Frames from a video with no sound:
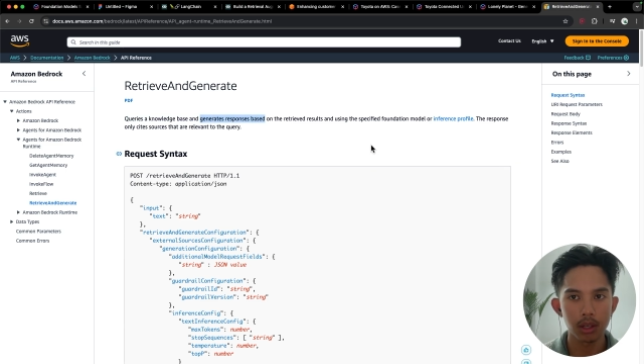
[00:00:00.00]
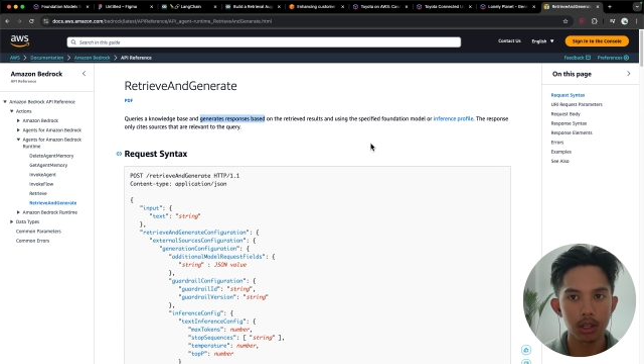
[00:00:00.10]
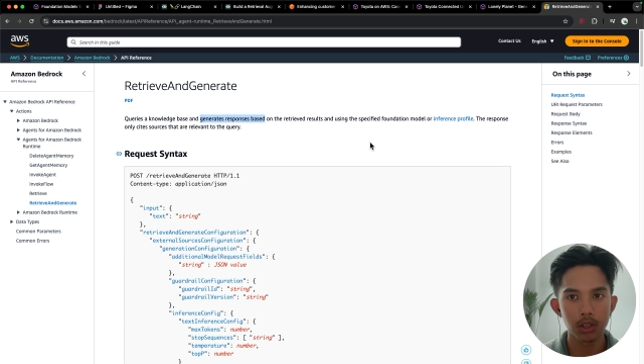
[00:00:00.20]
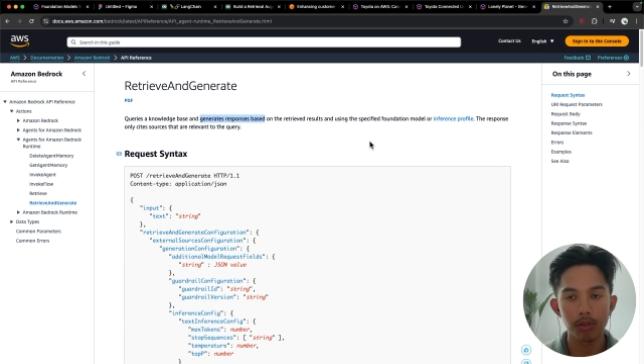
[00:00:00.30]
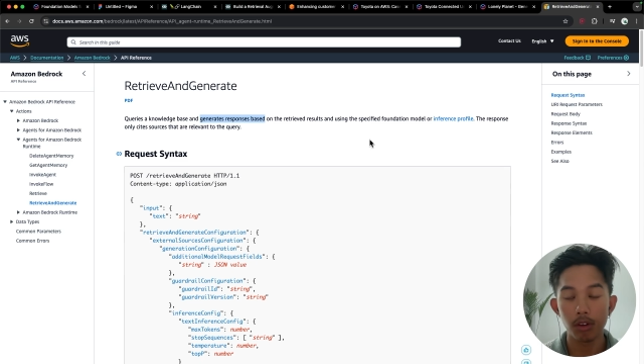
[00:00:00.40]

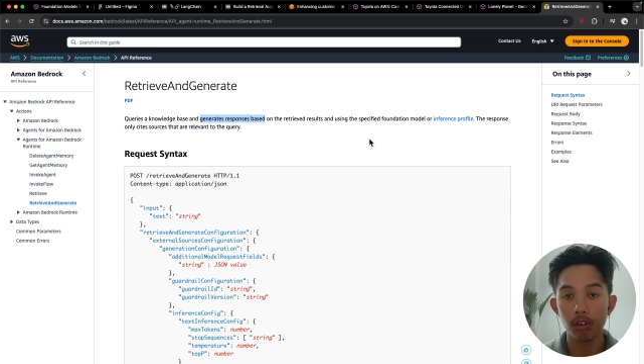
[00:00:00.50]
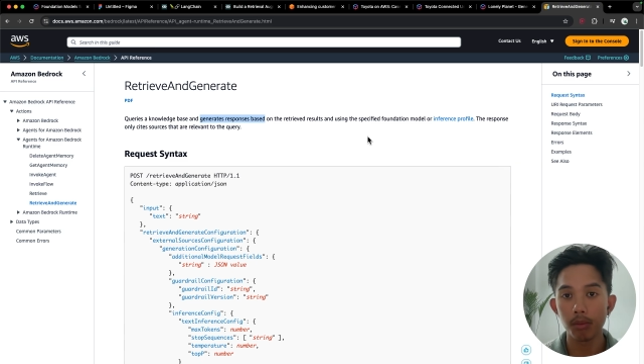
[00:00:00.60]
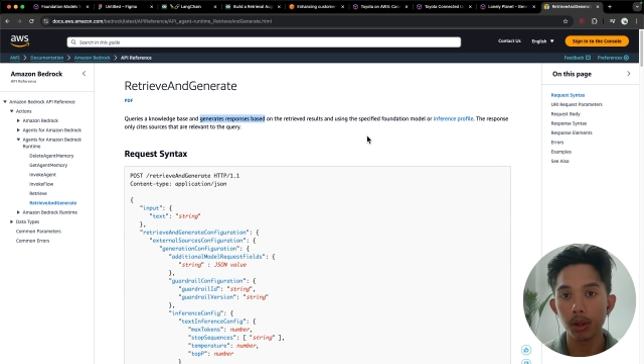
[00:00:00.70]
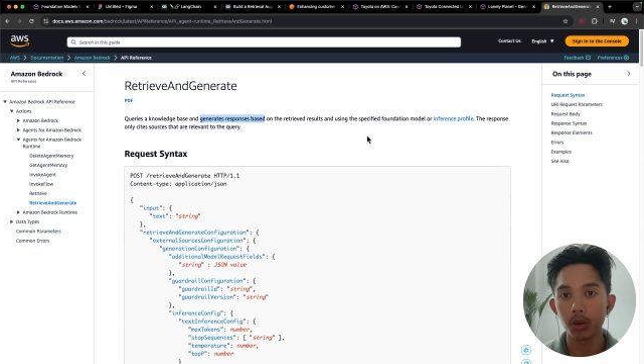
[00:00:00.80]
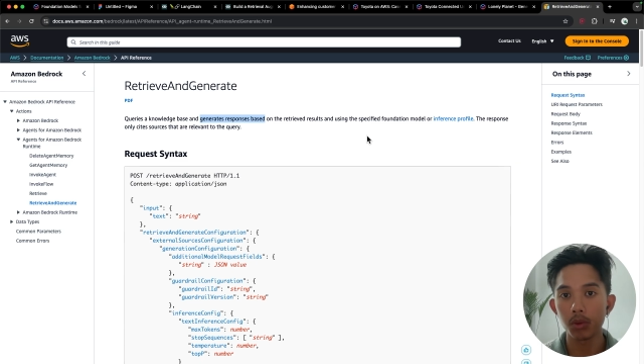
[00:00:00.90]
So if you're
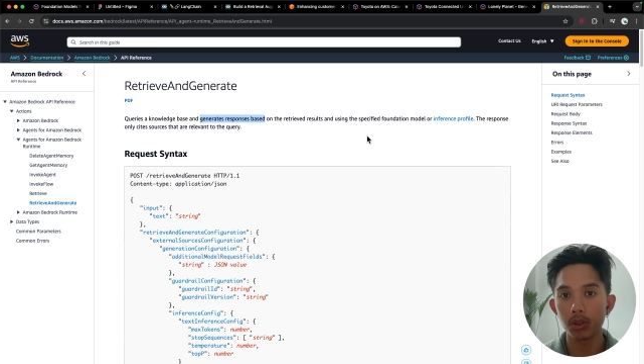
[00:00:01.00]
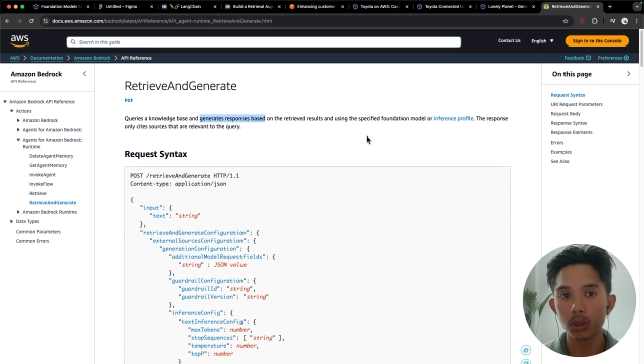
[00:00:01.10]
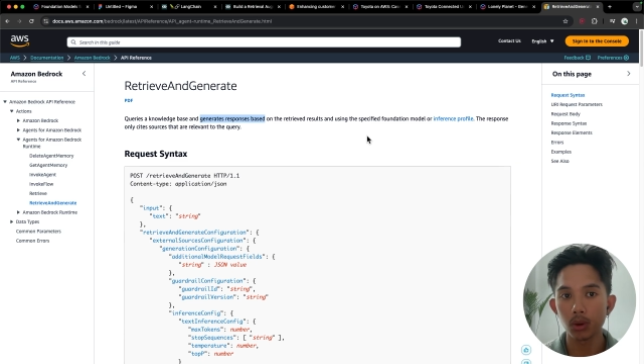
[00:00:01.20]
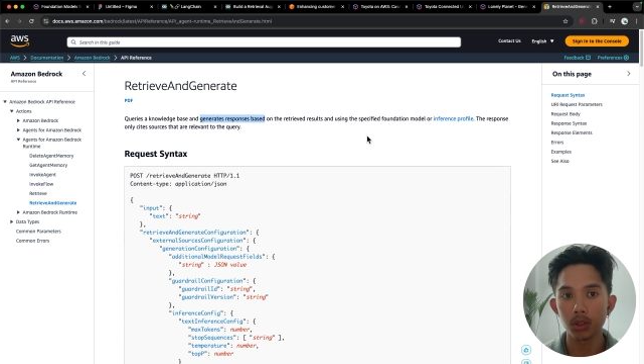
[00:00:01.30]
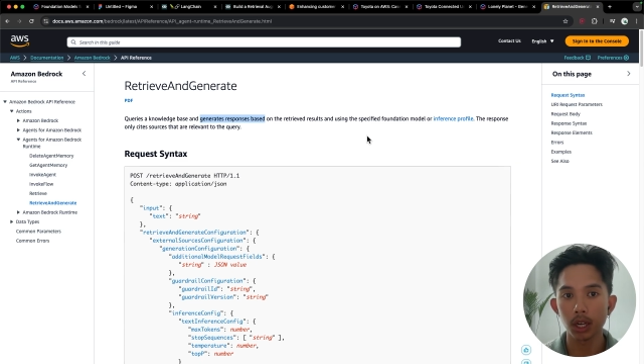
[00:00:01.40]
familiar with
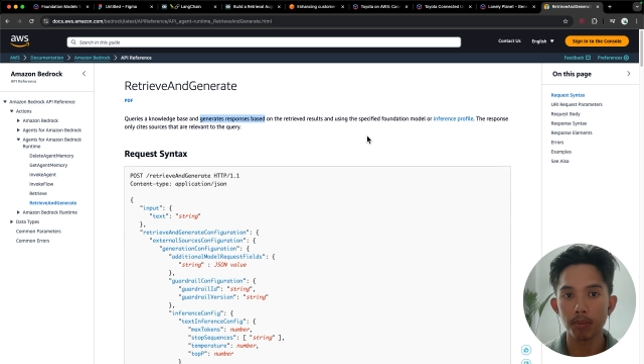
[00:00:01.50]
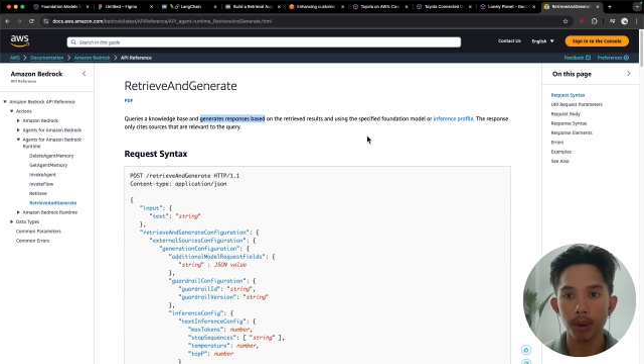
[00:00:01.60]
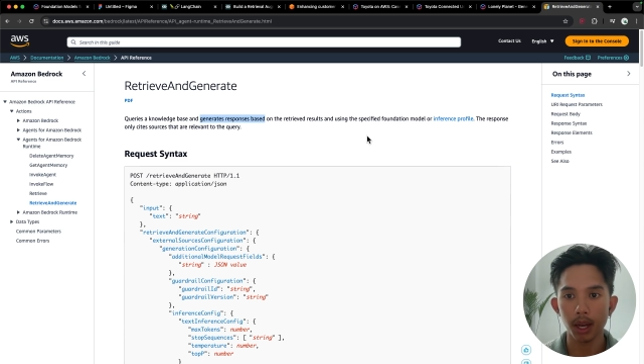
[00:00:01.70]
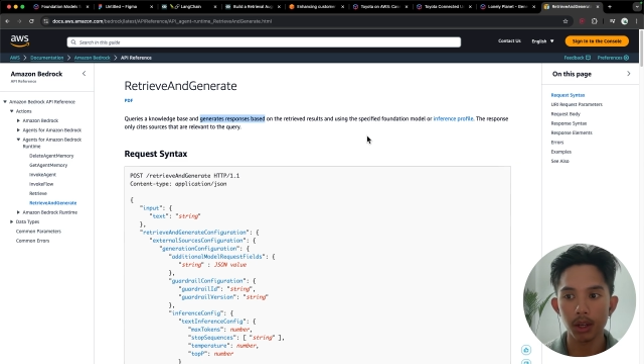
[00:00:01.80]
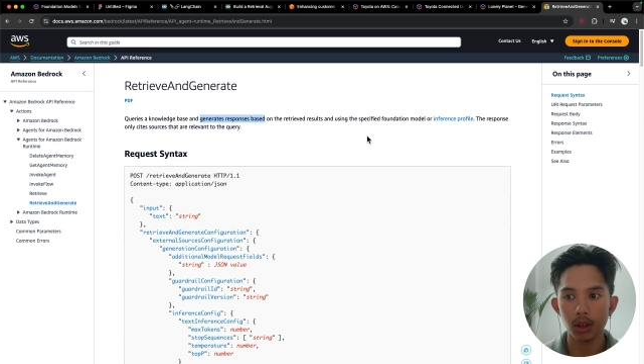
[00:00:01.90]
tools like
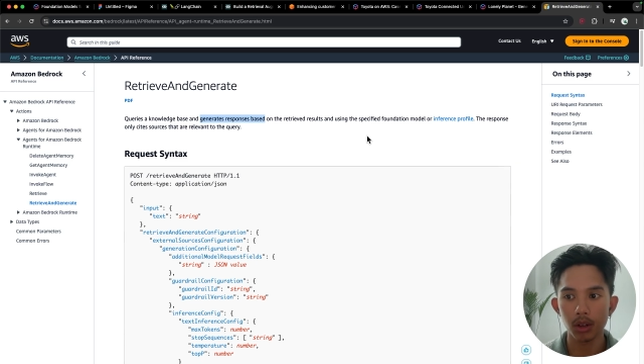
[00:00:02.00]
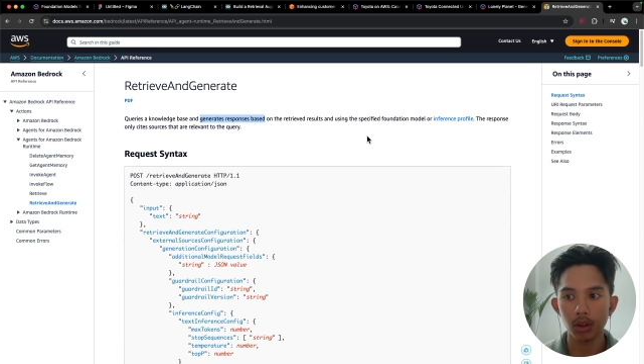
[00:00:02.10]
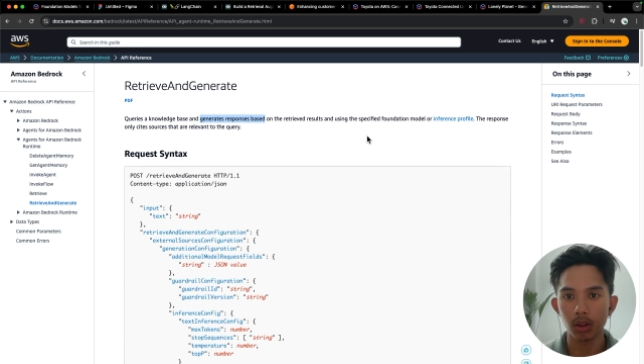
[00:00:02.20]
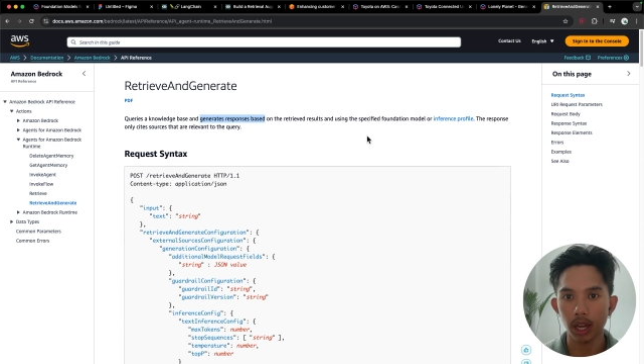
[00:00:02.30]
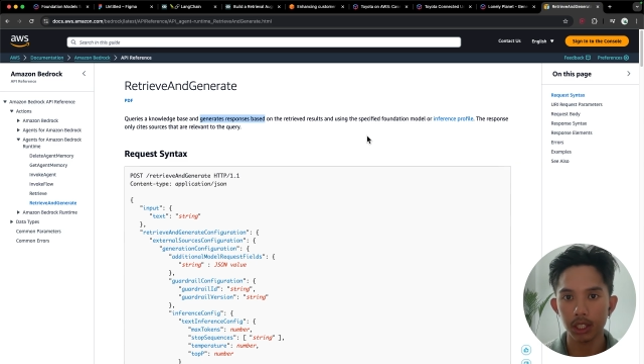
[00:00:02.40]
Pinecone
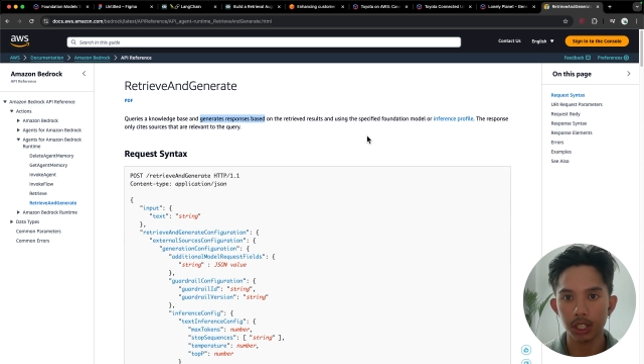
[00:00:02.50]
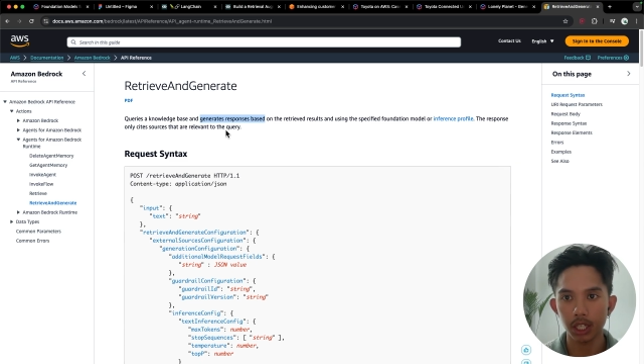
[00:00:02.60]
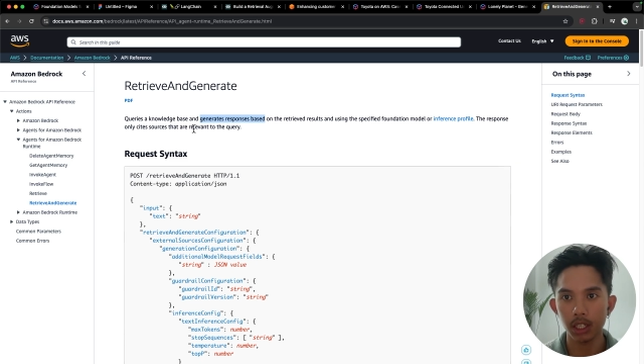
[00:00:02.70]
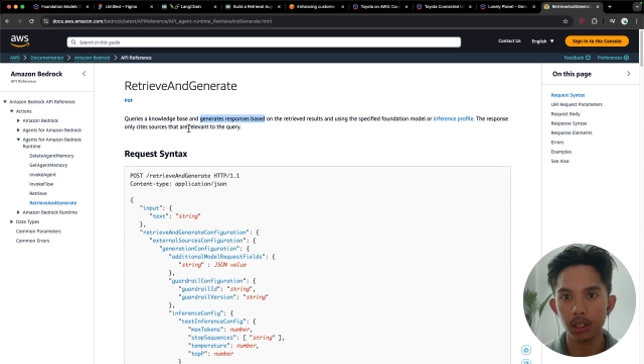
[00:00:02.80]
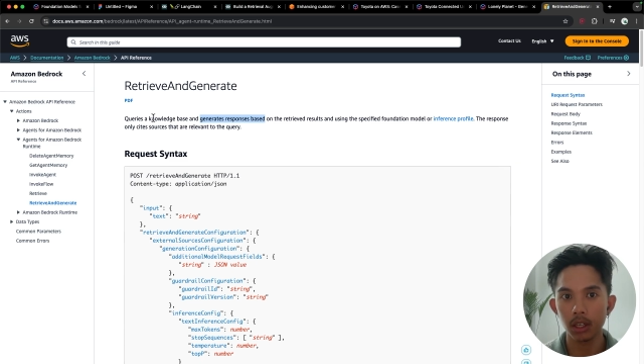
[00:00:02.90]
or
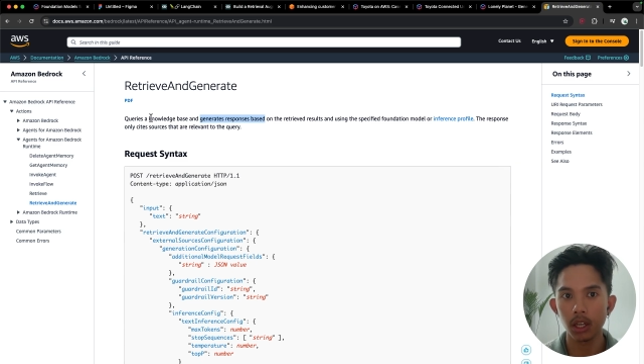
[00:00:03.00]
LangChain,